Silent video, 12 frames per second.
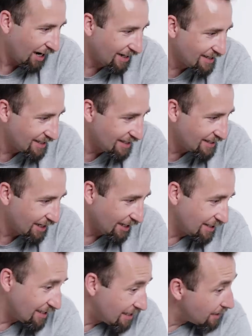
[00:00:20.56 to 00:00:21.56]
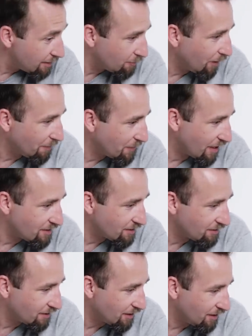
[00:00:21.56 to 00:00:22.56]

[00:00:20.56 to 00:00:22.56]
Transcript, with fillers: ID90, I'm guessing.